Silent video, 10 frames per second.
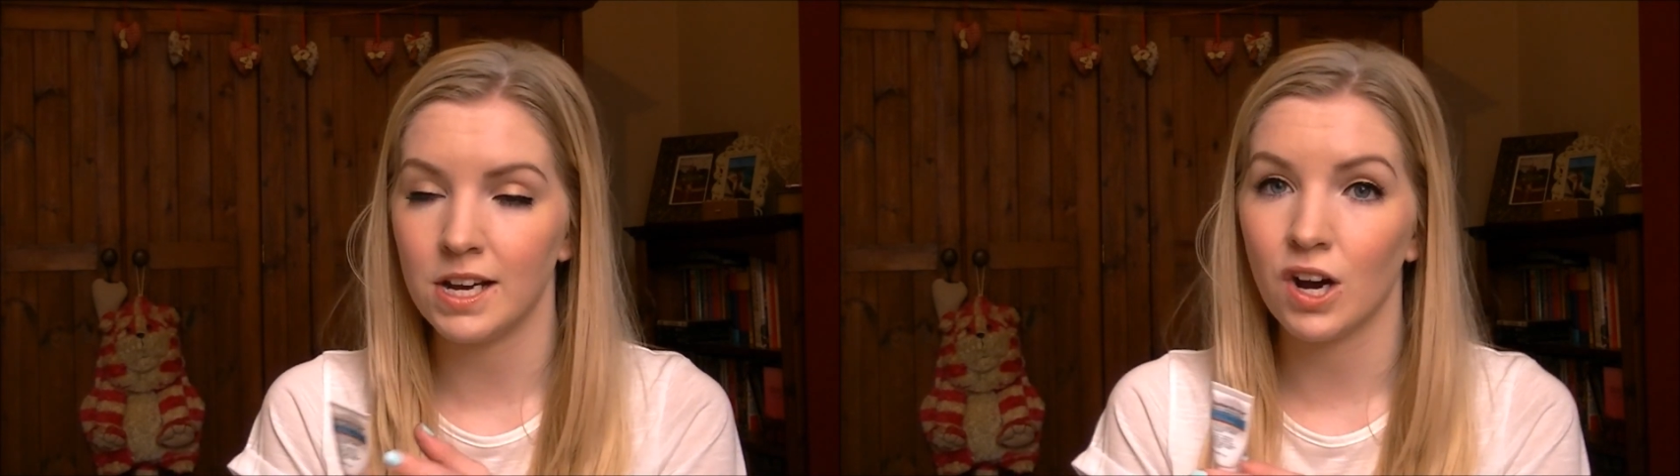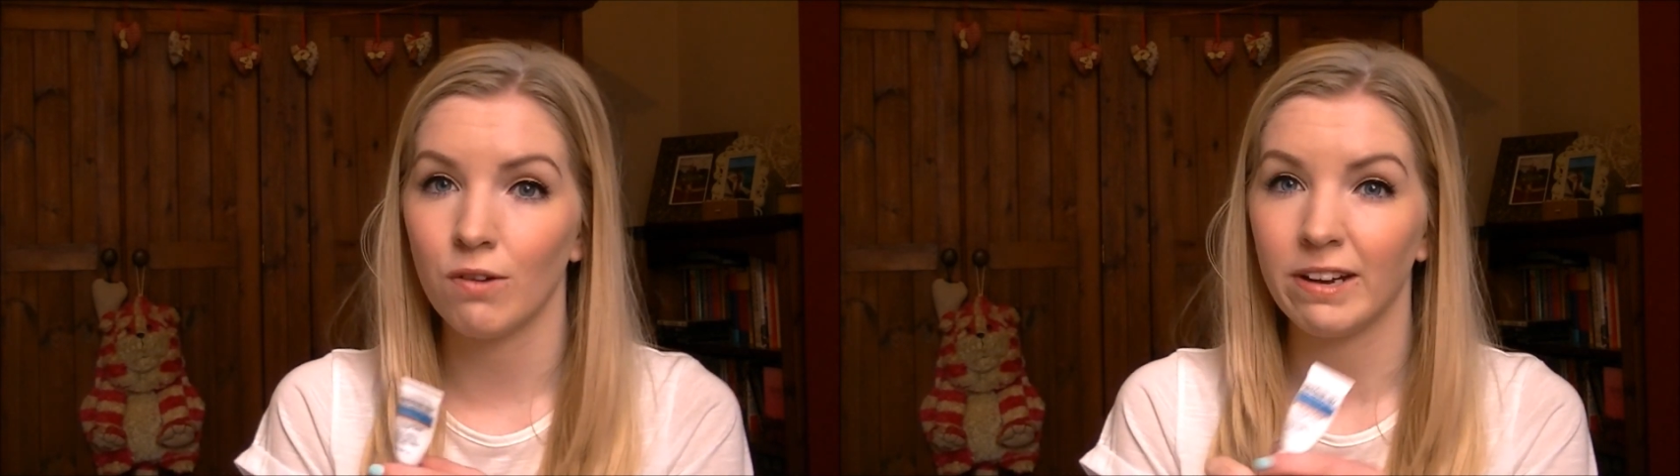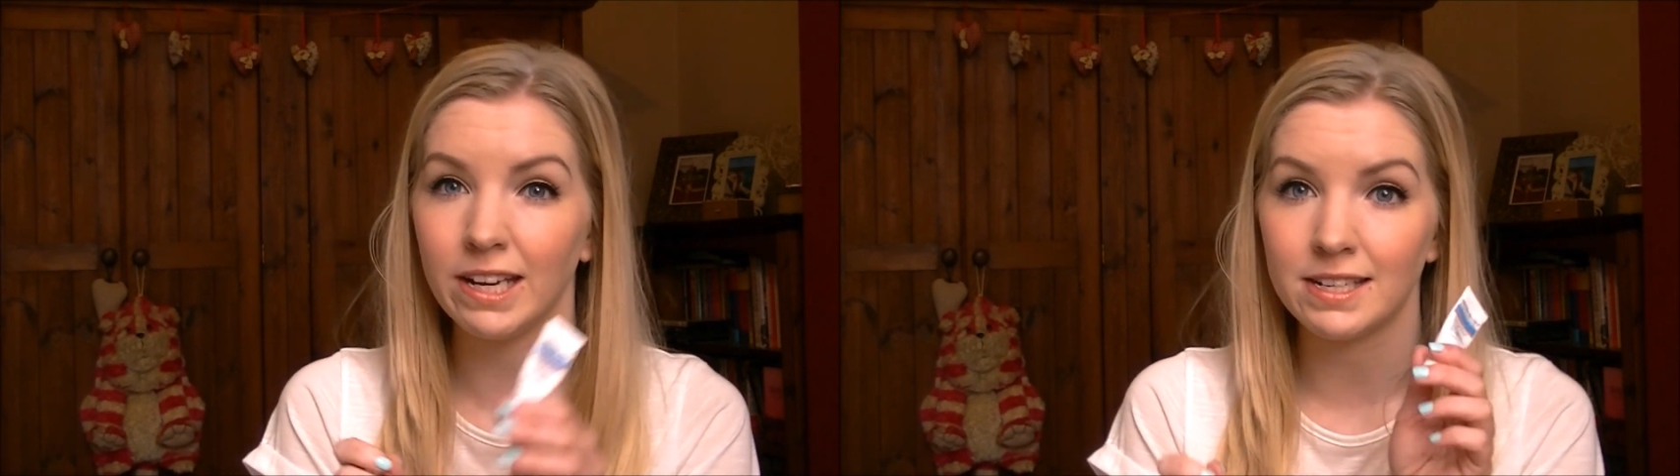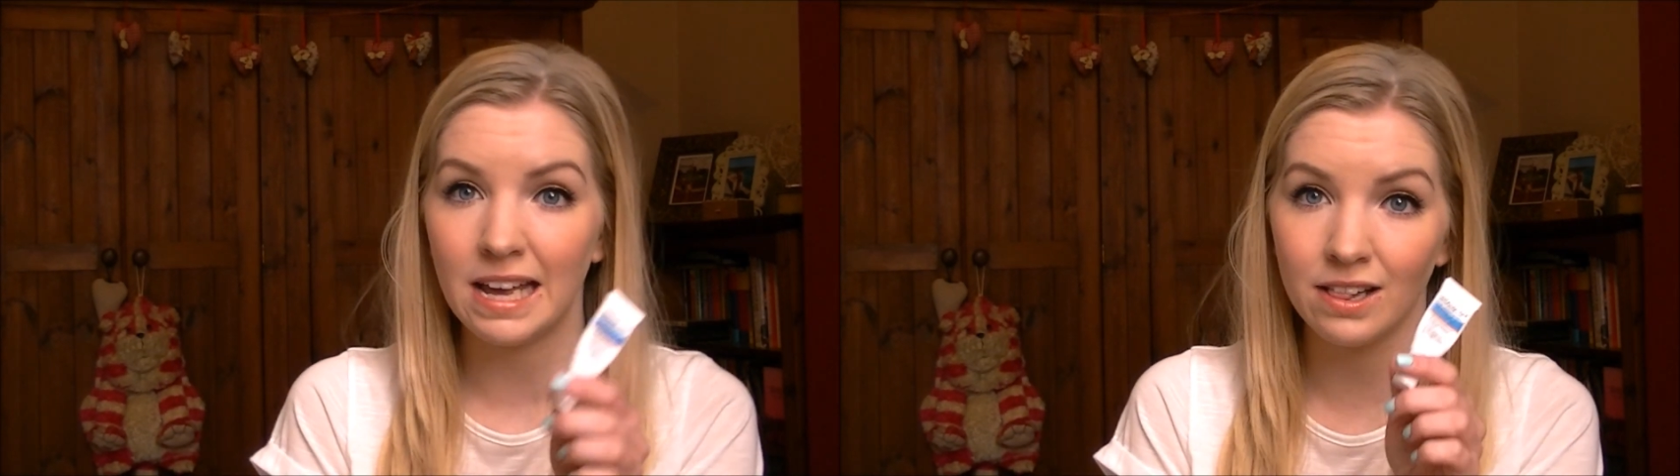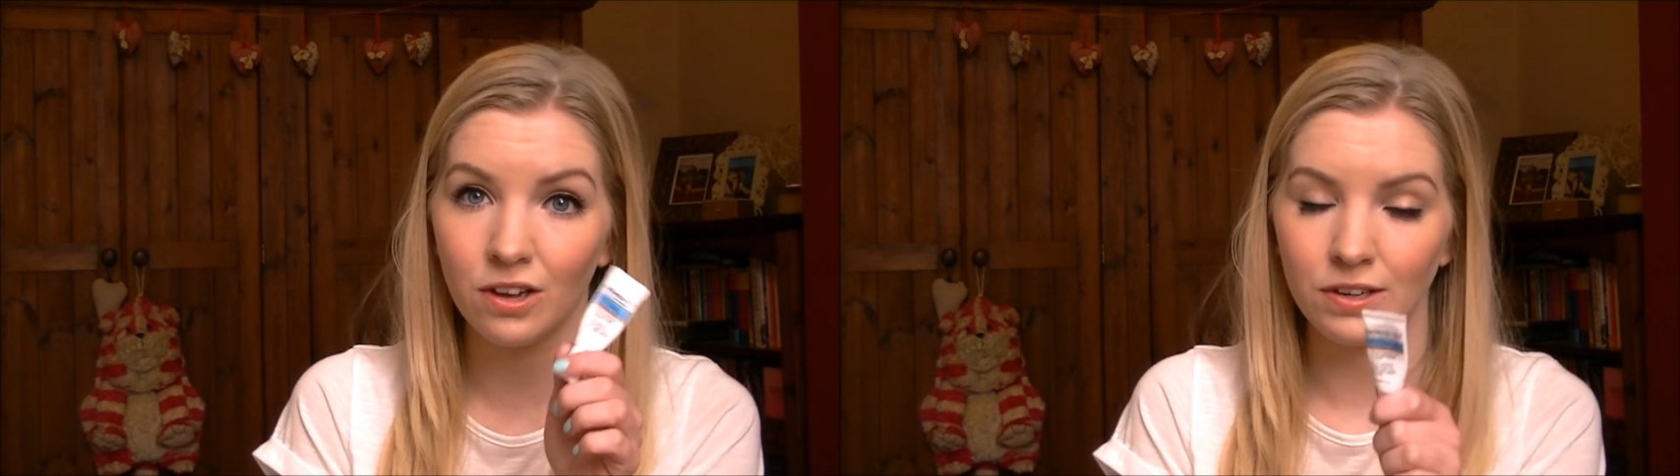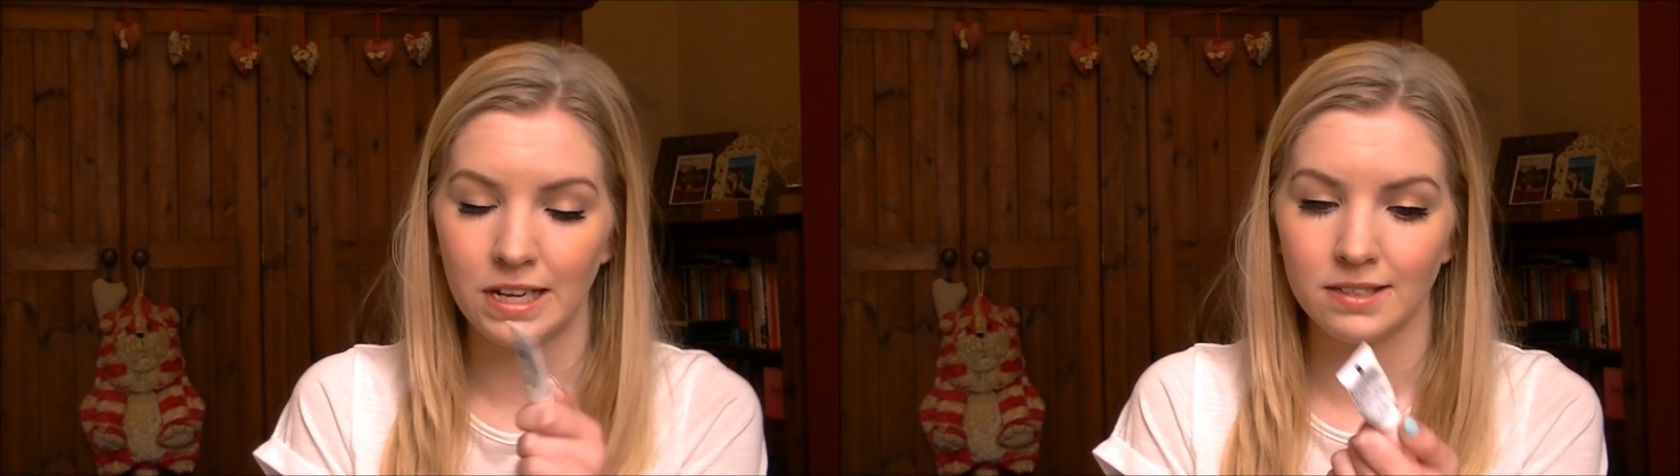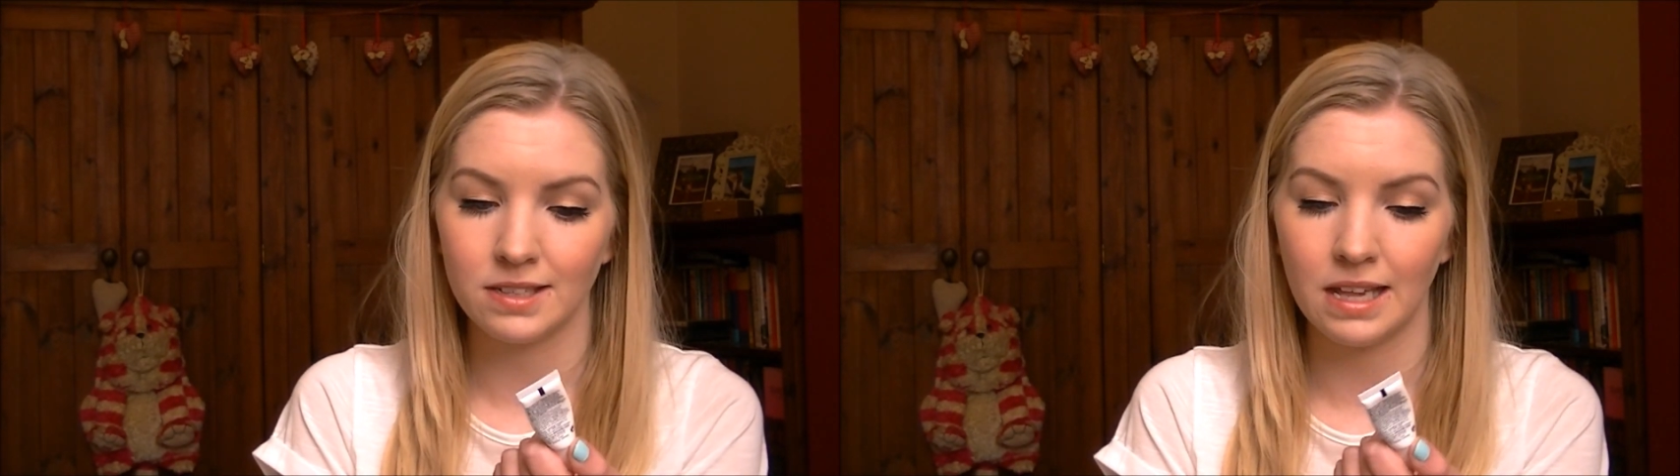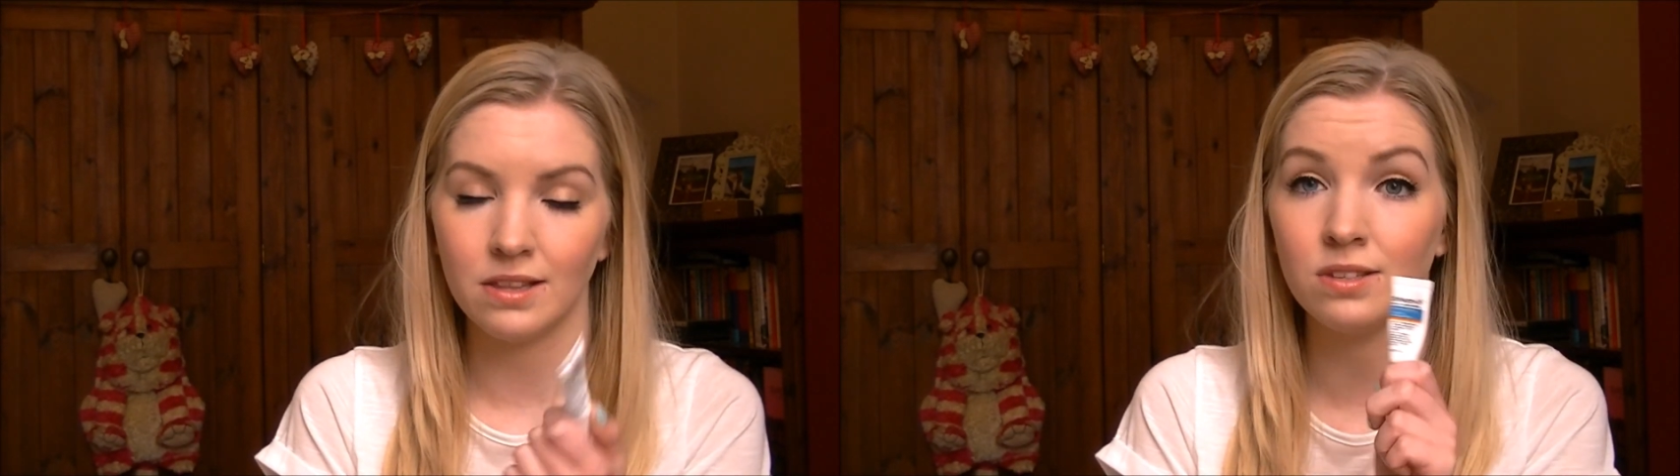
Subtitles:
You can't really tell it on your skin,